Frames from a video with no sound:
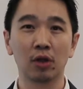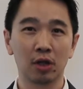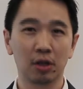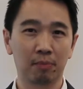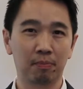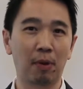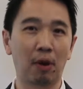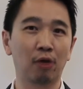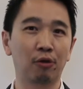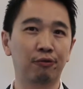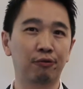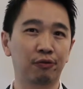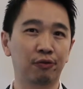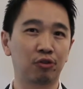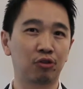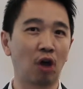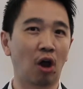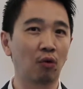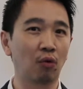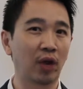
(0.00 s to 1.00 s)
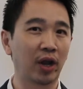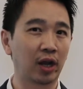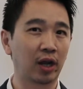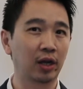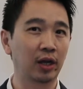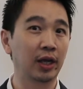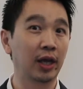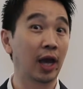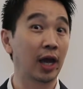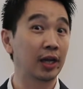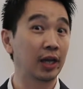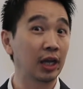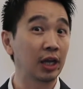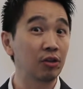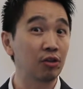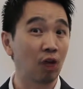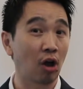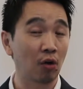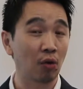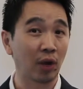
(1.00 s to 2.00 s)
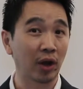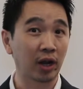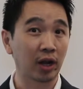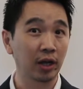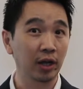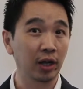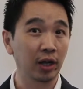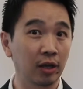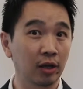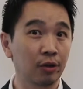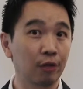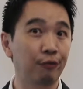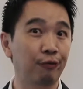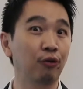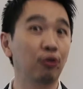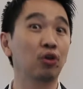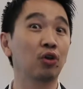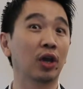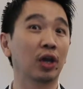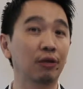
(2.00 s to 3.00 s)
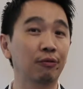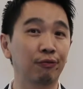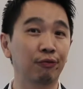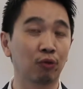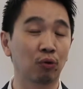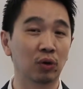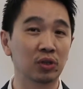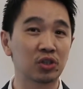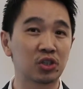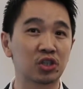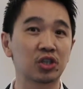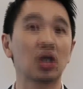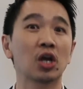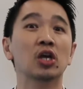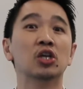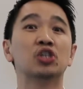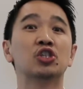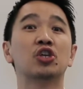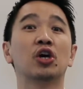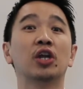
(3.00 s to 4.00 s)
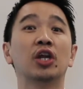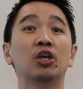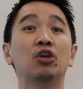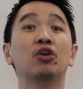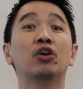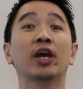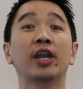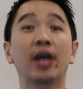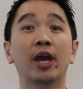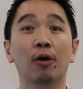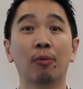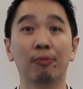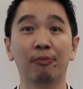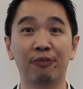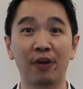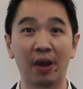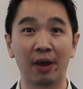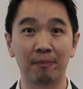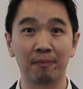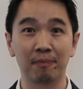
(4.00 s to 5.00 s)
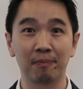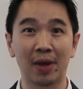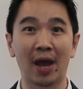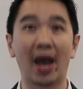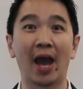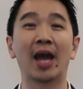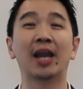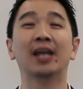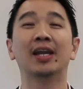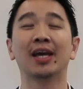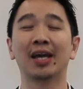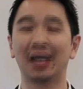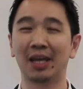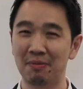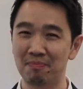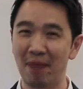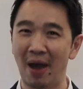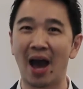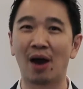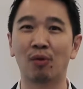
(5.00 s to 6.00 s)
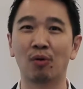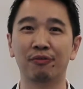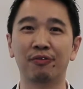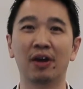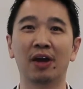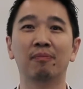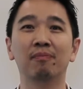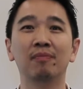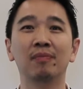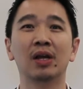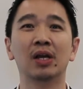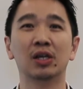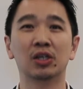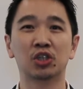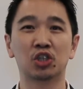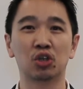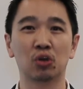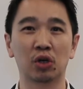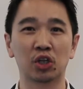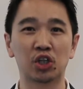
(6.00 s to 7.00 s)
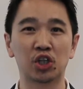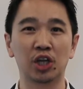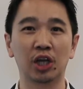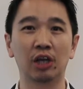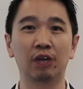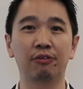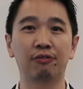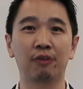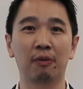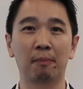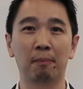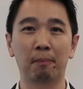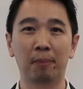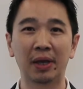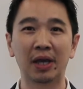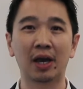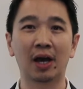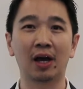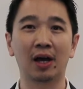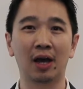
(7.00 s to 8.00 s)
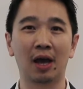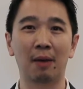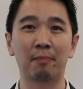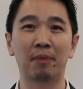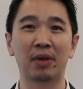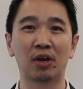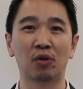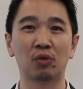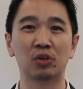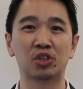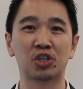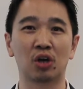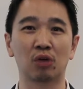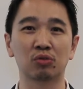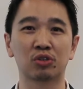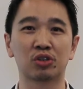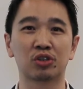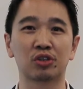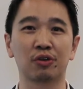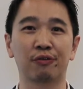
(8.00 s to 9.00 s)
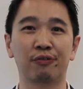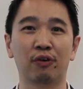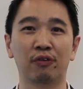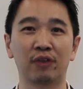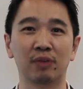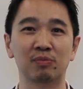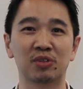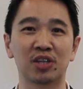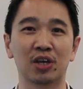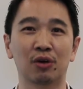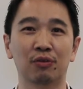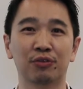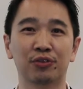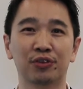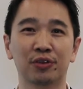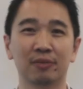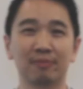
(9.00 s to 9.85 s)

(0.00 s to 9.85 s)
both directly and indirectly through your influence, so that you can help them and empower them to achieve bigger and better results for themselves.